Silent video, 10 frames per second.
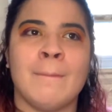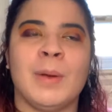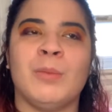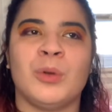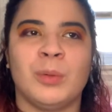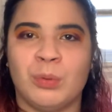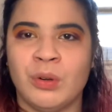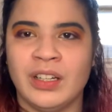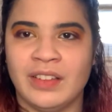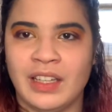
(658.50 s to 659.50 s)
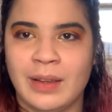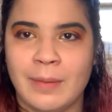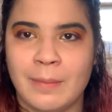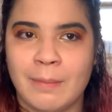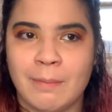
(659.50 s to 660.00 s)
But more
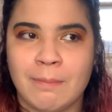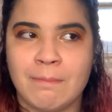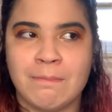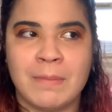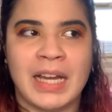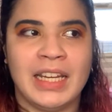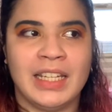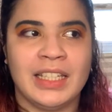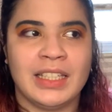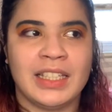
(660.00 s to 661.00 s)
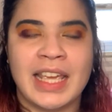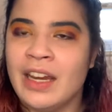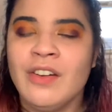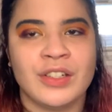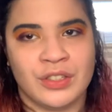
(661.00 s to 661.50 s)
importantly, my
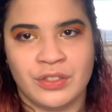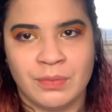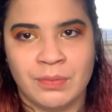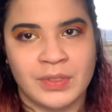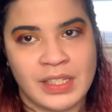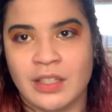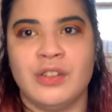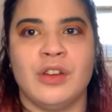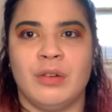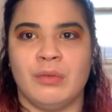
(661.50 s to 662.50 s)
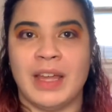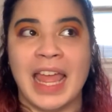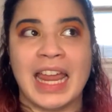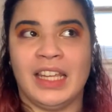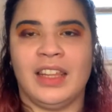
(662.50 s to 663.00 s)
character doesn't know
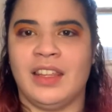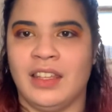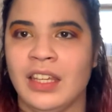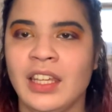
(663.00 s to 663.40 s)
anything